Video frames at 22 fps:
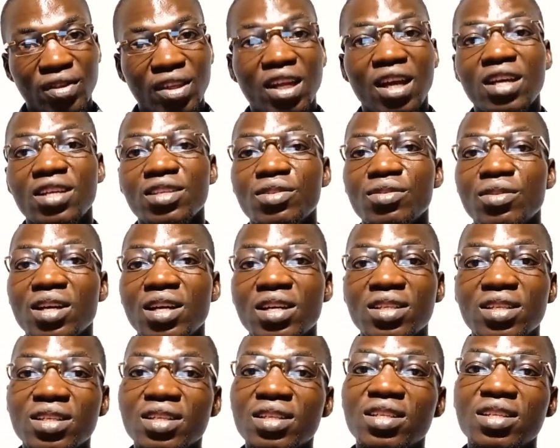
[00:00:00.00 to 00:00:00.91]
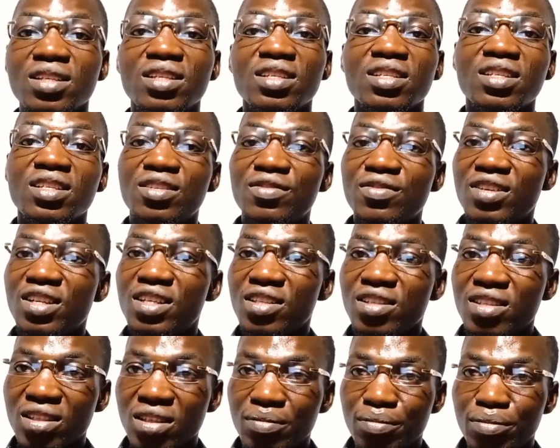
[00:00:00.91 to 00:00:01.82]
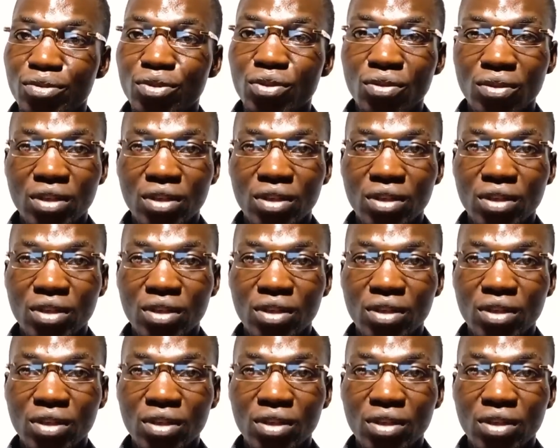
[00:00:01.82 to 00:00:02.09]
As you can see, it's very simple to